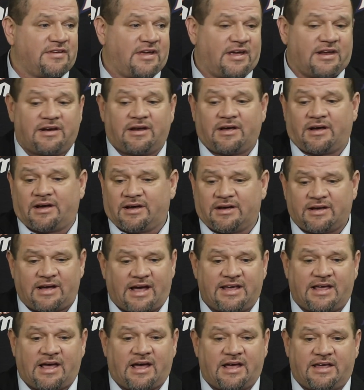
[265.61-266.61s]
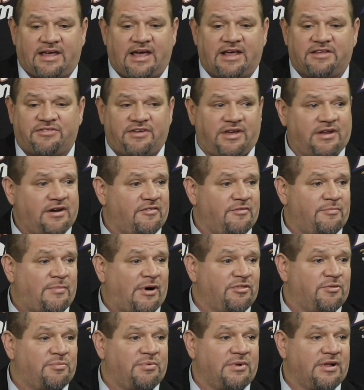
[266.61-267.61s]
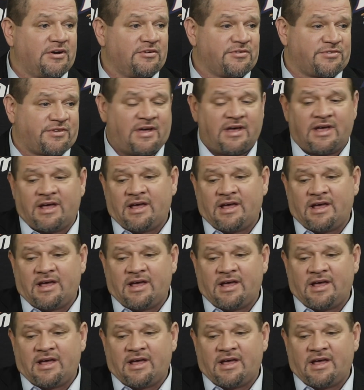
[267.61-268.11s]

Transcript: And uh, I, I, can't say enough about the players.